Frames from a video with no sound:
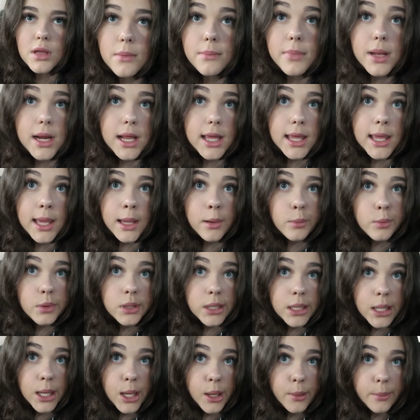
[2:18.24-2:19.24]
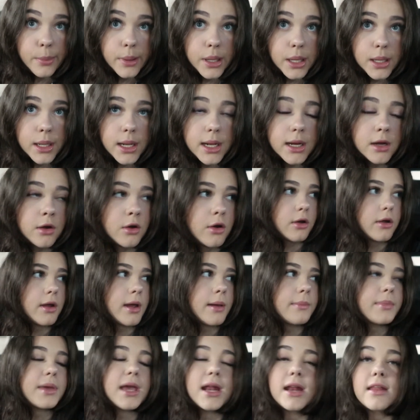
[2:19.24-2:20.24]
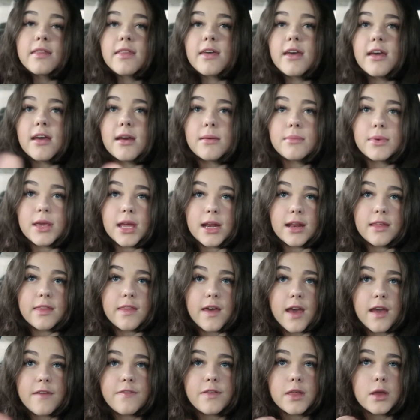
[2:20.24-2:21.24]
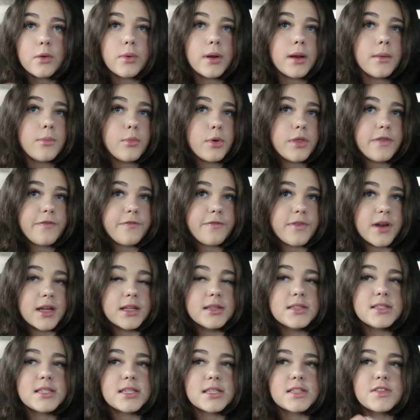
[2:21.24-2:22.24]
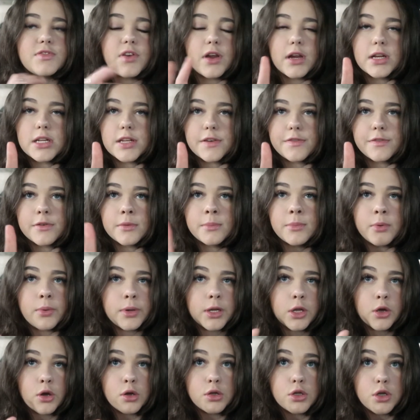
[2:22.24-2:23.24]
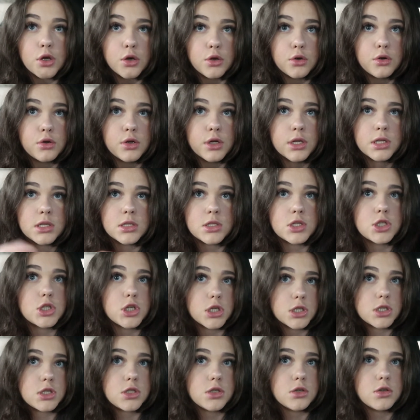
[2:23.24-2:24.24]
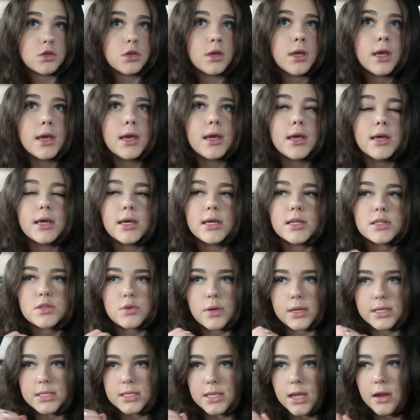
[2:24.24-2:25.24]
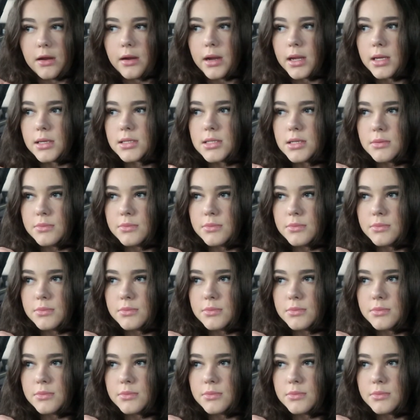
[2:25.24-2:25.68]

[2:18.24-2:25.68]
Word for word: but I can't really help it. I don't know. I'm getting there. I'm getting there. I feel like when I'm with friends, it's very different. But when you're on your own and it's just you, it's quite scary